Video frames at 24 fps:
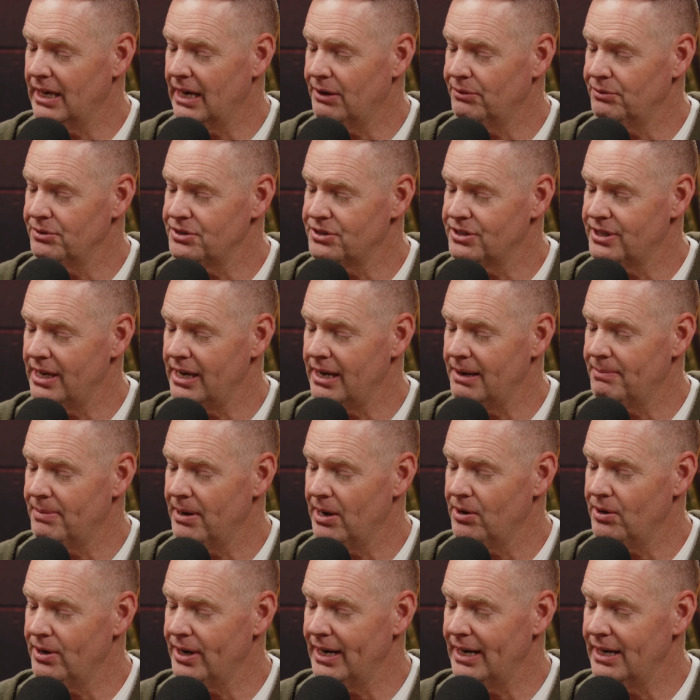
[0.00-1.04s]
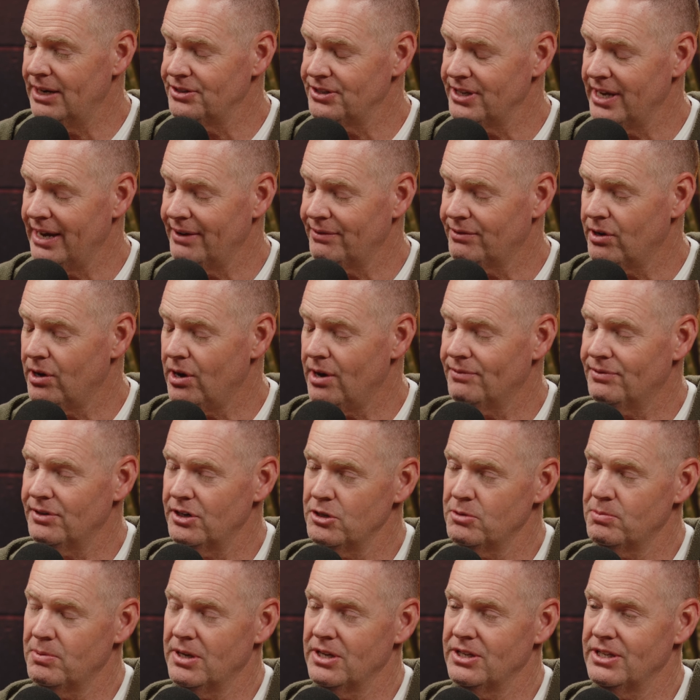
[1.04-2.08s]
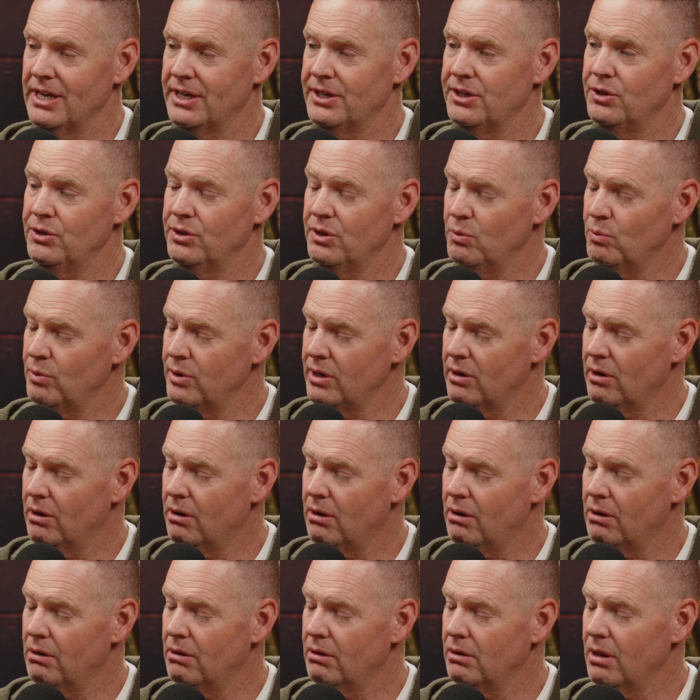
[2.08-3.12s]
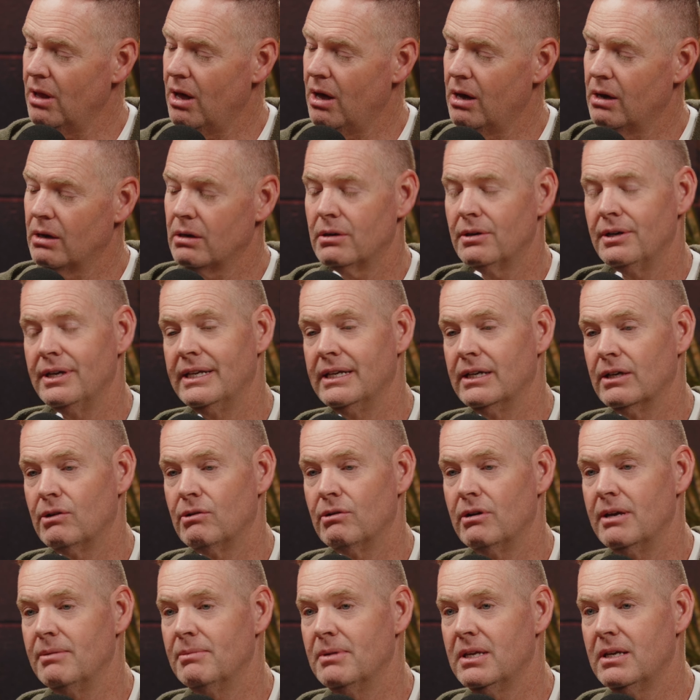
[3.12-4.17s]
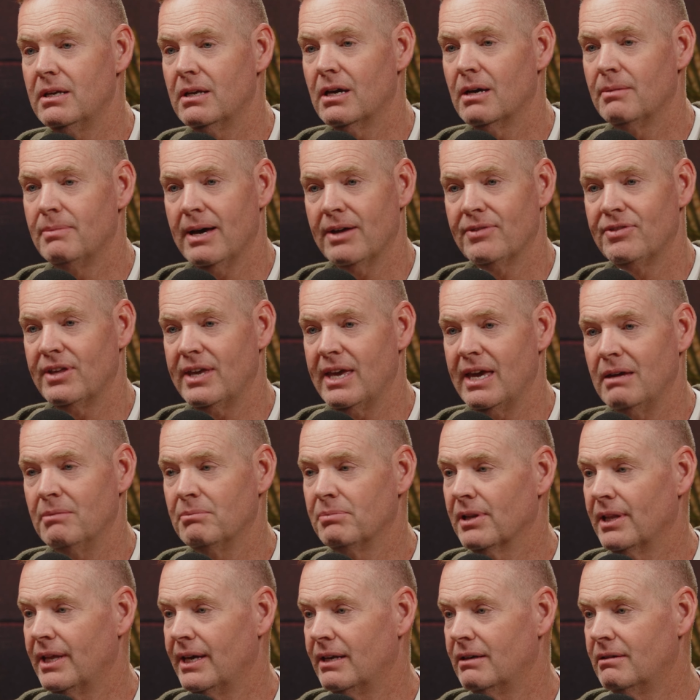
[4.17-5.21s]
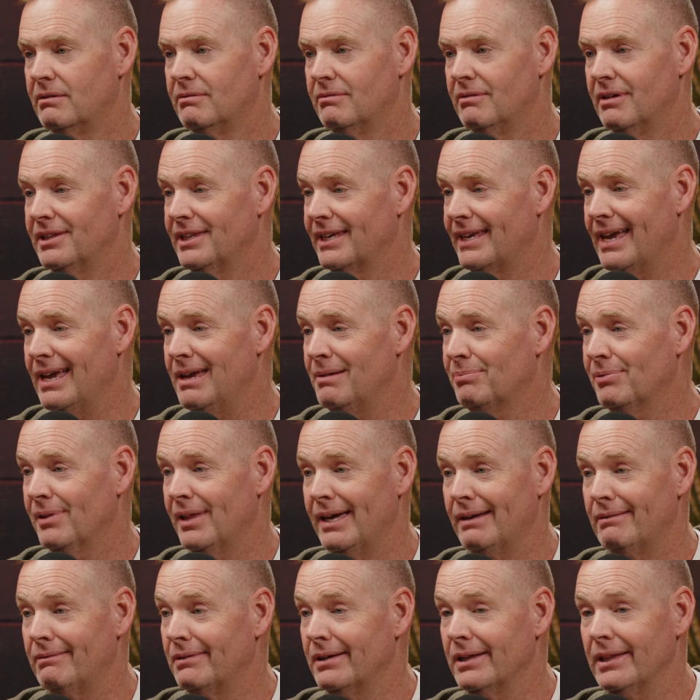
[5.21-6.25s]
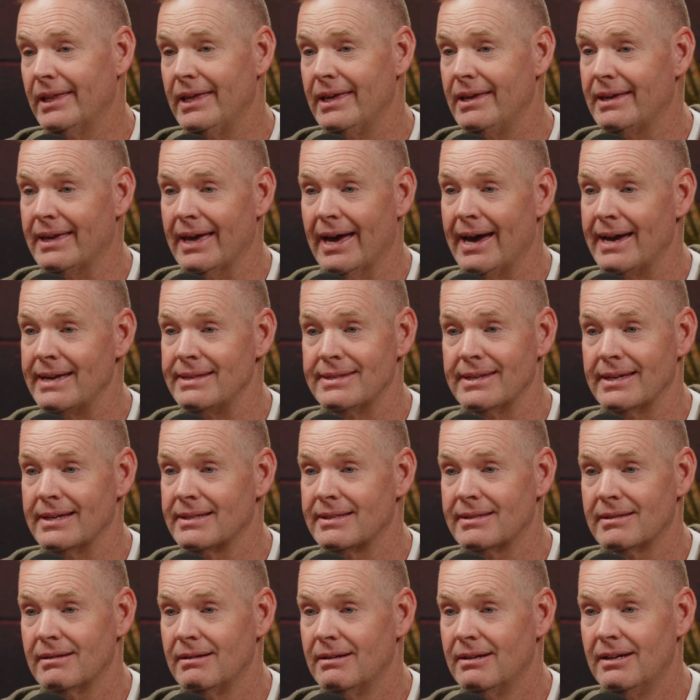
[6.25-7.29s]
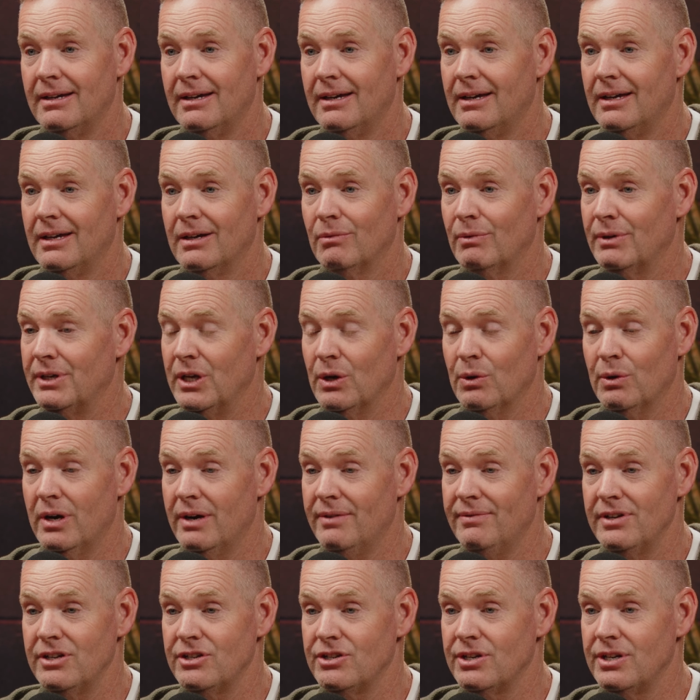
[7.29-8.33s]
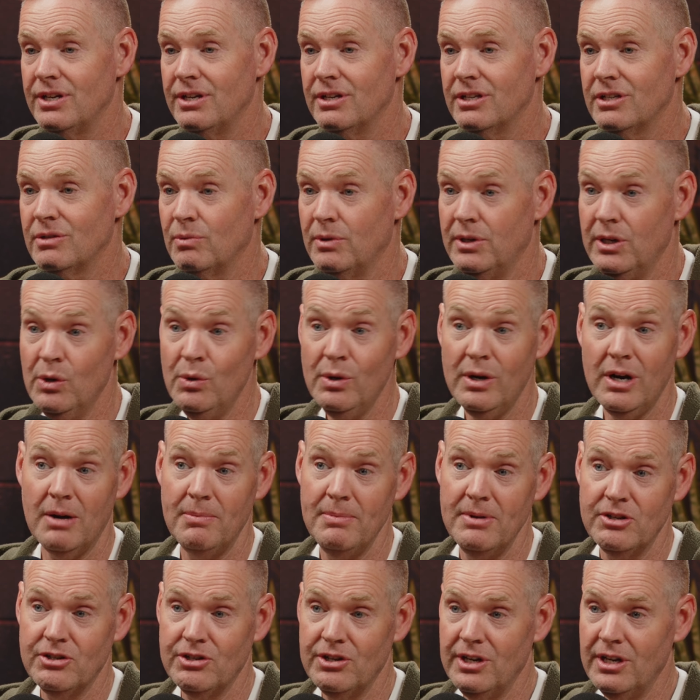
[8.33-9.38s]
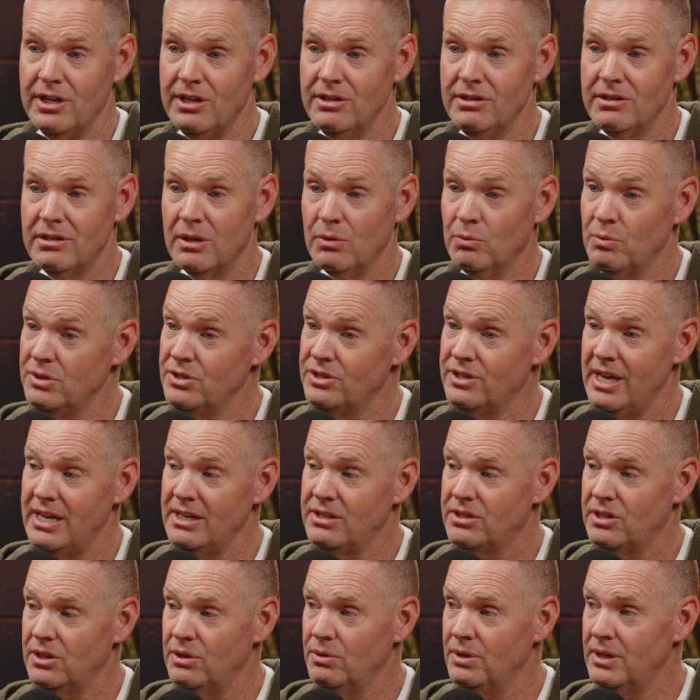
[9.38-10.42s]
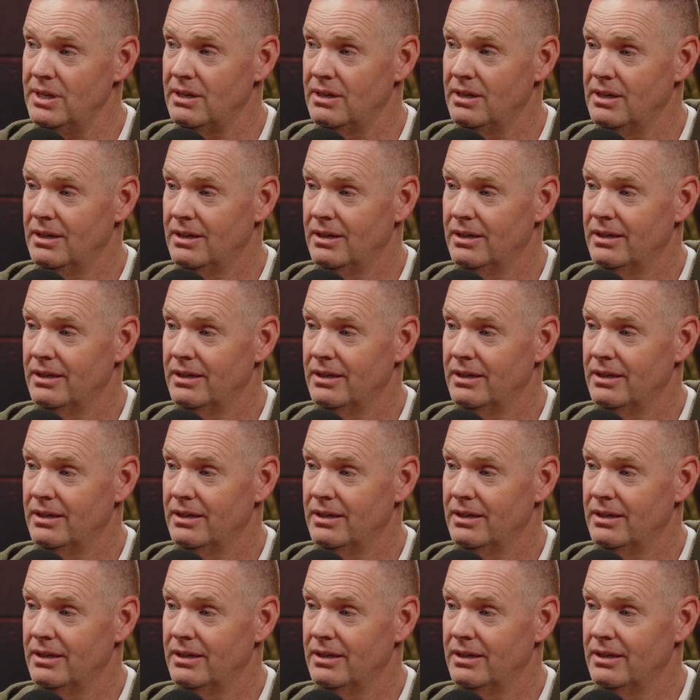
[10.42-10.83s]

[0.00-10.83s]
I would say about it is I have confidence because I know that we all are in agreement about the game plan. And the game yes. plan really guides us. That's it. Mm-hmm. We know what our mm-hmm. vision is, we know what our mm-hmm. mission is, and we stake to it.